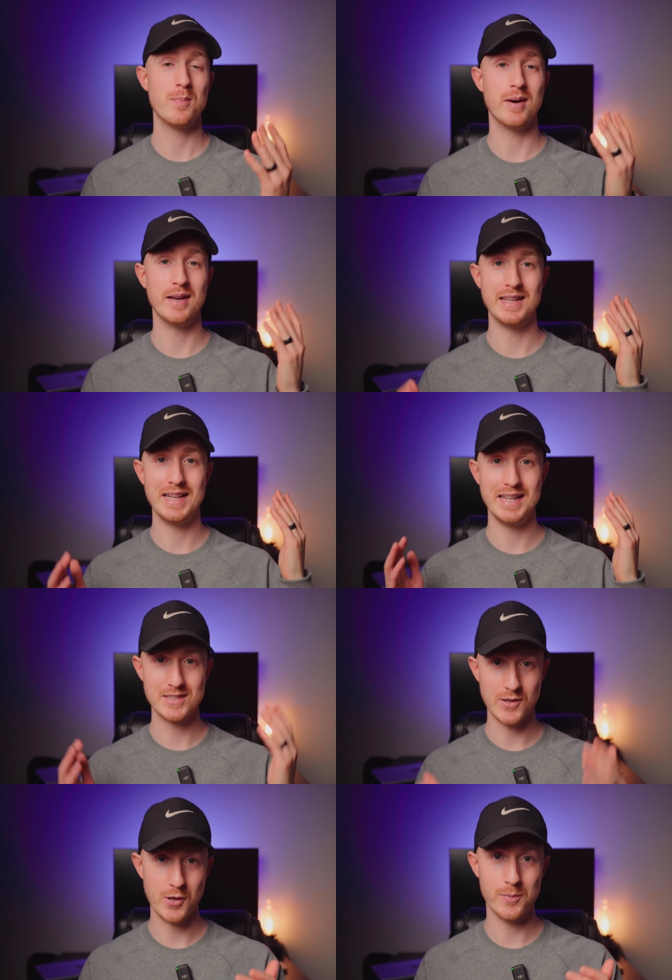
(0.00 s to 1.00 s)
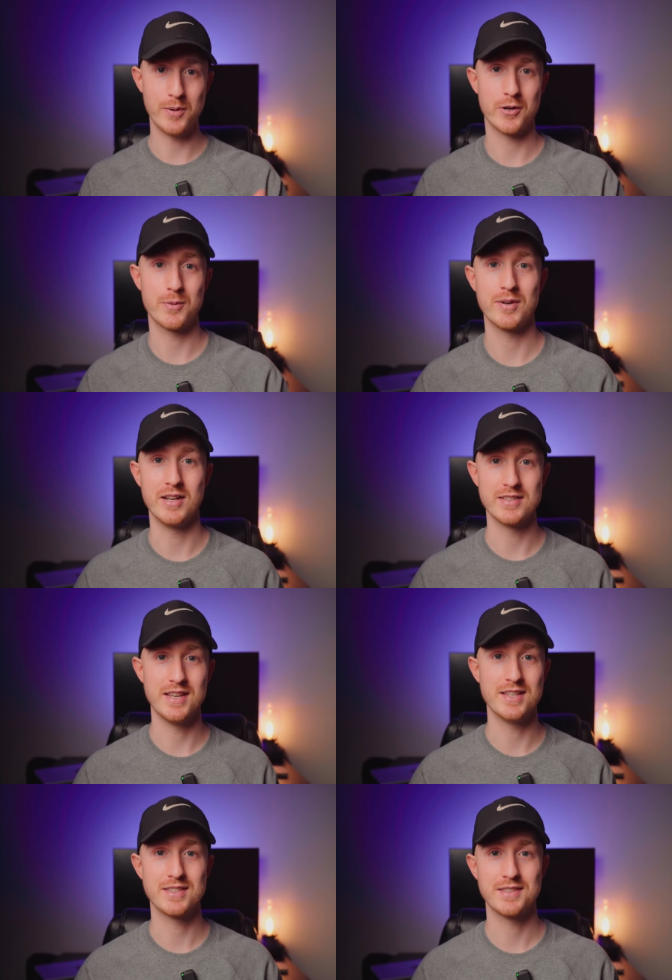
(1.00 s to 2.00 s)
but it's all part of the
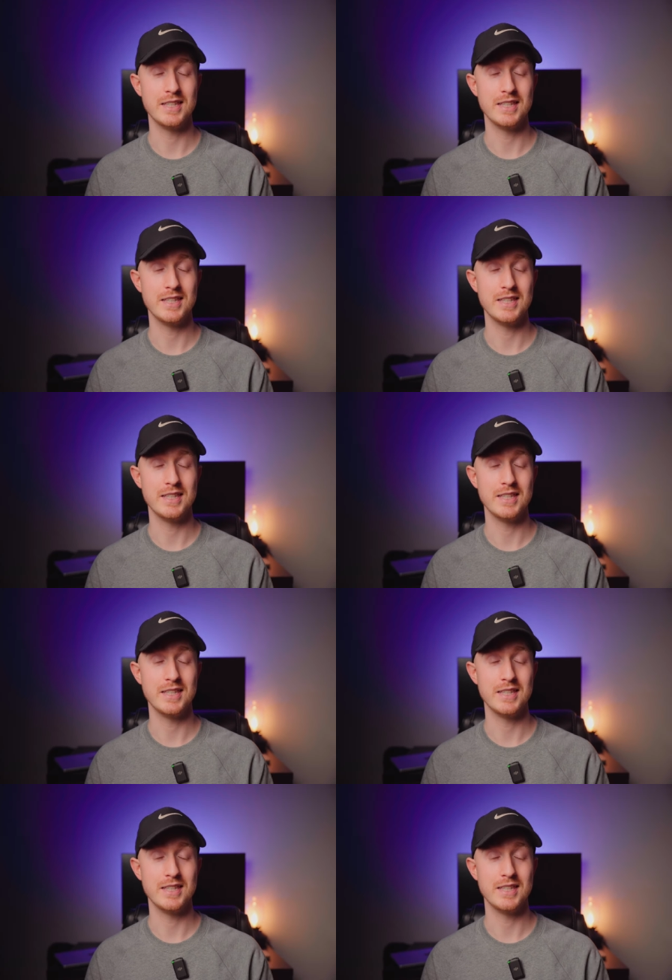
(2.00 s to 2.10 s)
process.